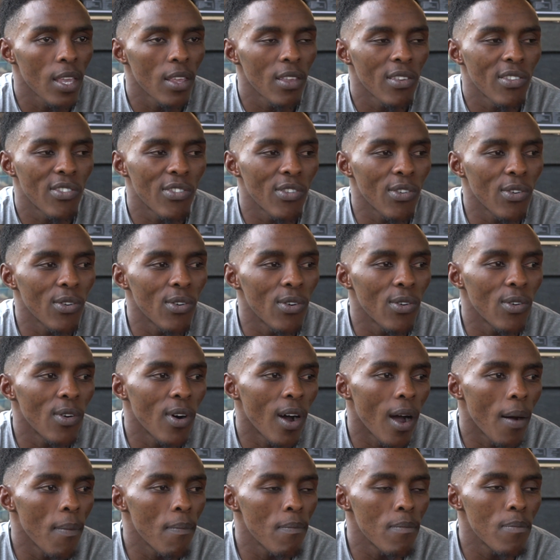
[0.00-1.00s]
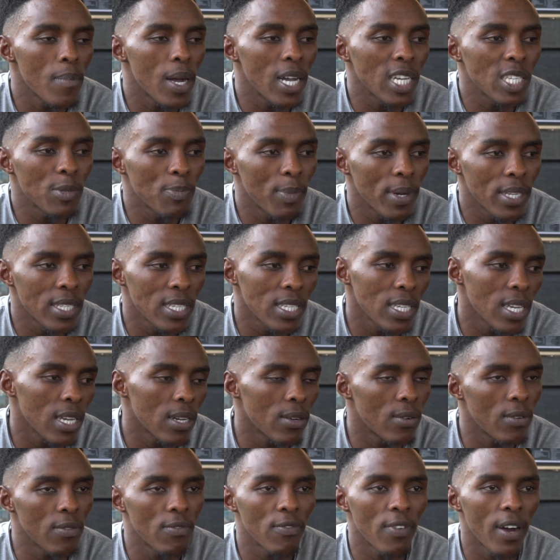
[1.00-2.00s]
So I'm expecting a
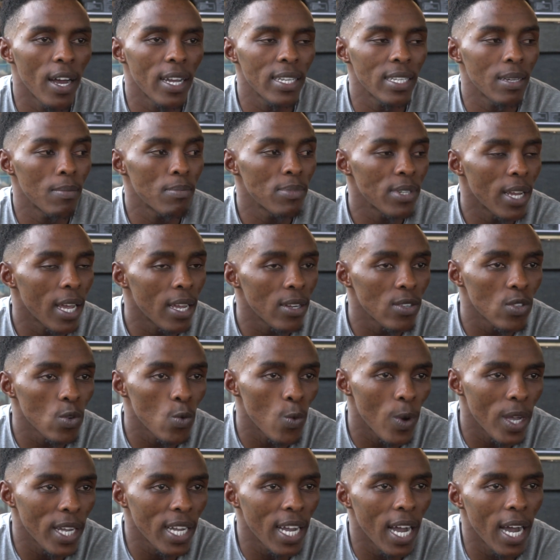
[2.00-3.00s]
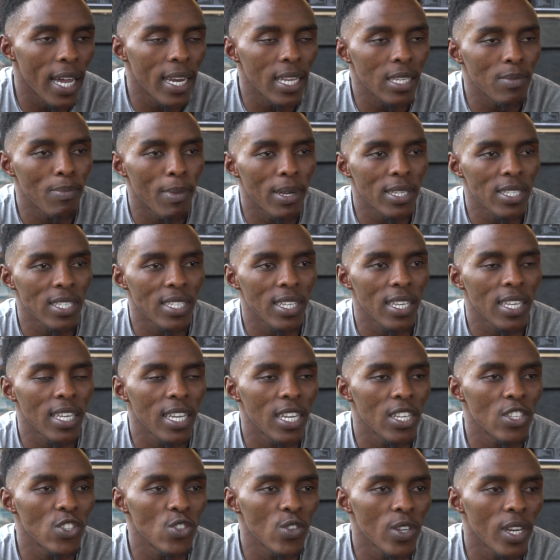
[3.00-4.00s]
good fight. I'm trying to work hard as much as I
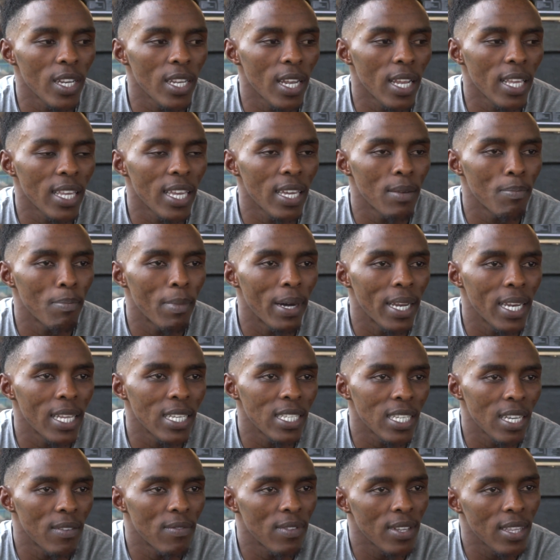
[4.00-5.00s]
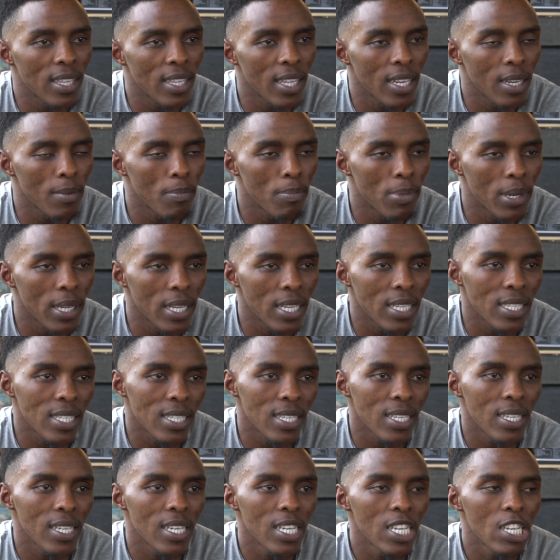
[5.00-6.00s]
can so that I can manage everything that it brings.